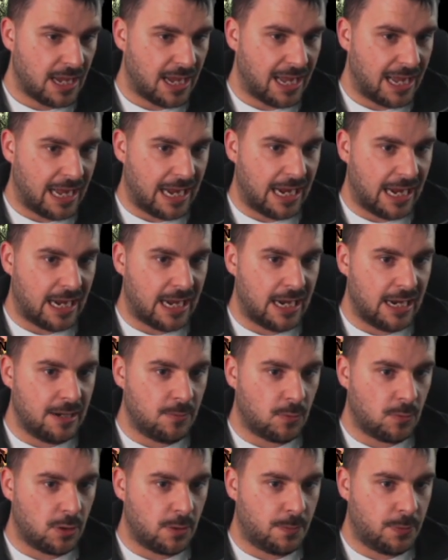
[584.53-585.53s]
I
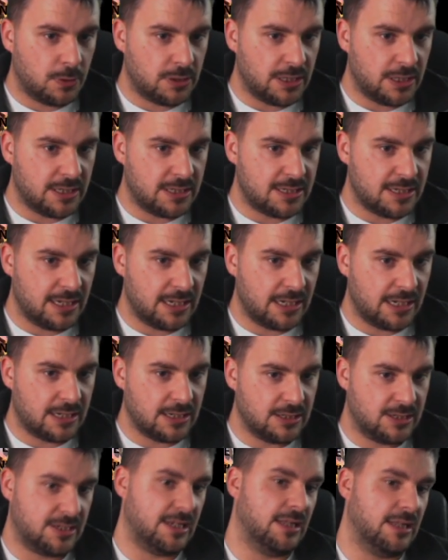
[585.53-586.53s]
want to put this in
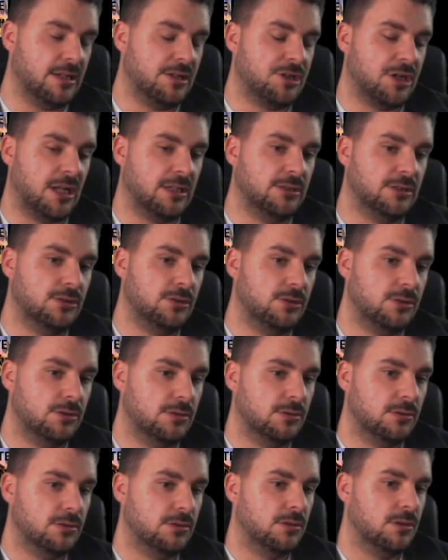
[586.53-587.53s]
Can Steal a Challenge.
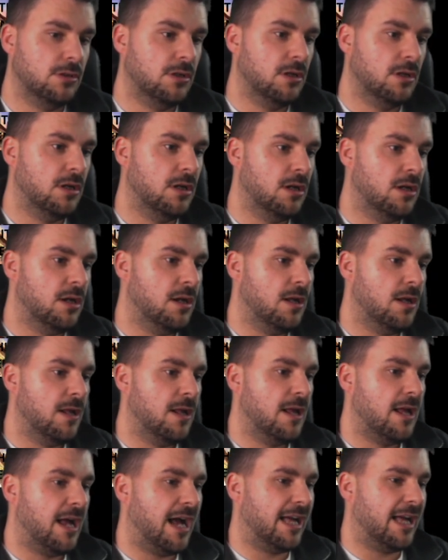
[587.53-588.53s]

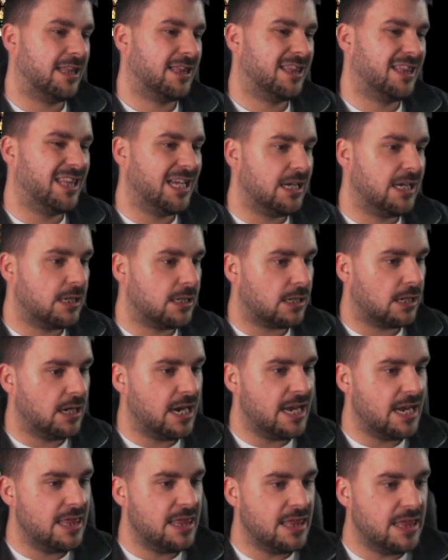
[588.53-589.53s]
I think
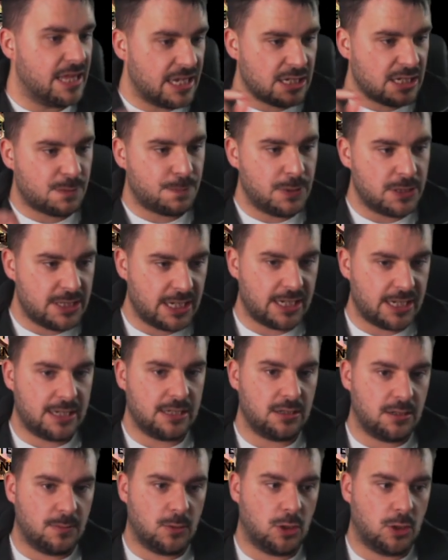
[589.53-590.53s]
in this
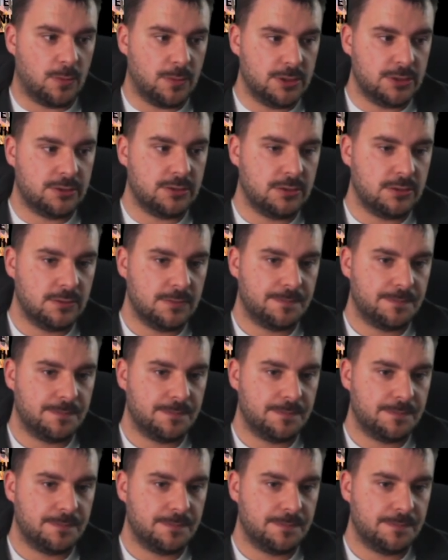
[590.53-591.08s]
particular moment,